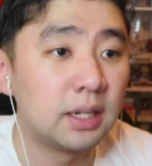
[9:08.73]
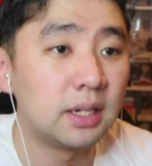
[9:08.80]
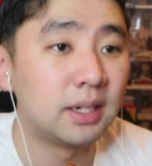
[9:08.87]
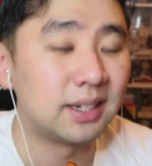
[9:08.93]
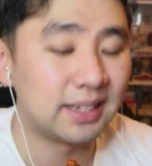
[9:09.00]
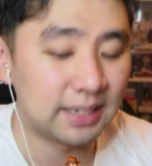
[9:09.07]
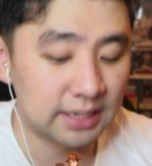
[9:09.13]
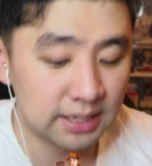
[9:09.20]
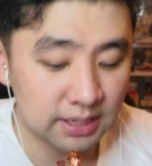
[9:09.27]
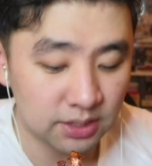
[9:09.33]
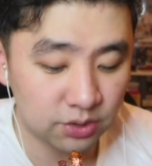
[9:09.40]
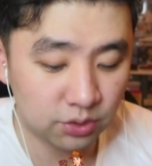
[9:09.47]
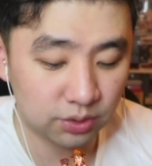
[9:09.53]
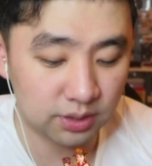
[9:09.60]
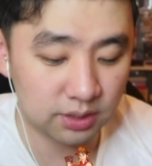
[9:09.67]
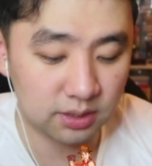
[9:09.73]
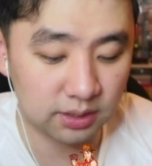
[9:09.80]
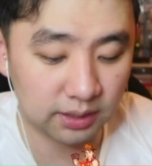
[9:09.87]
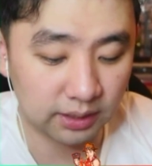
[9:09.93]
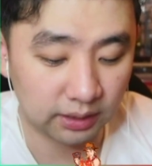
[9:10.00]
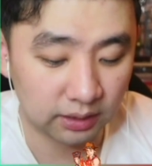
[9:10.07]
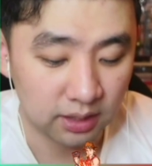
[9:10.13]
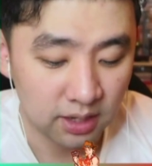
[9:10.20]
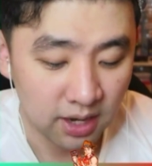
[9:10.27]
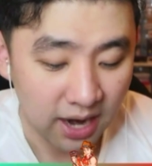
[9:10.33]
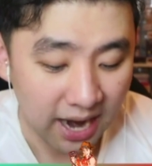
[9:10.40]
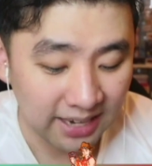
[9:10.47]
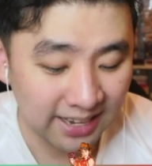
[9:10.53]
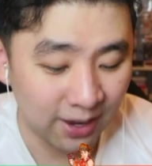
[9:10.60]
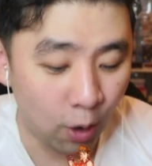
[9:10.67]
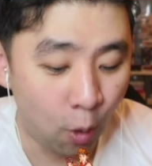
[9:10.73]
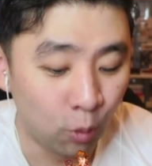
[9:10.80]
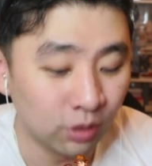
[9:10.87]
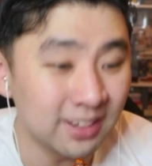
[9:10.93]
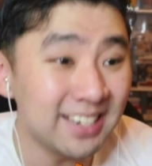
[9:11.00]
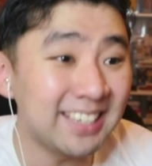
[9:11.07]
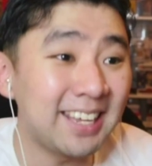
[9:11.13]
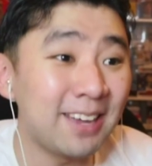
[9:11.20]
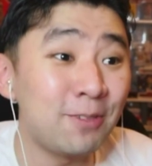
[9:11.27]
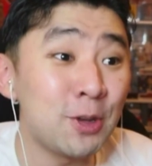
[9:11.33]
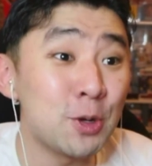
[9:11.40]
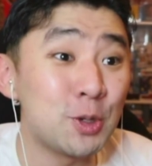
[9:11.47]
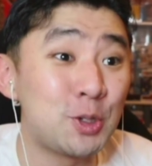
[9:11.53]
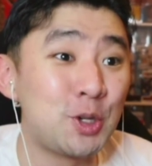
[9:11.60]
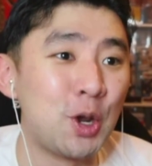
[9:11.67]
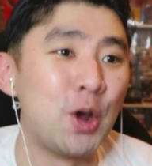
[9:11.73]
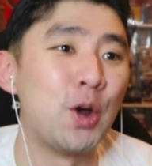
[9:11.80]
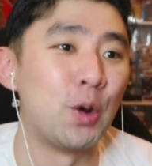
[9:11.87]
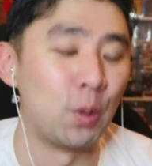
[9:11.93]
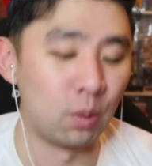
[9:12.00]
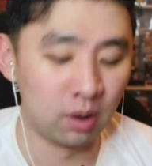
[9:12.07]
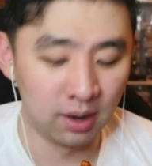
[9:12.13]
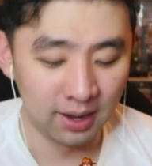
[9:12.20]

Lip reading: Interesting. And they only give you 2.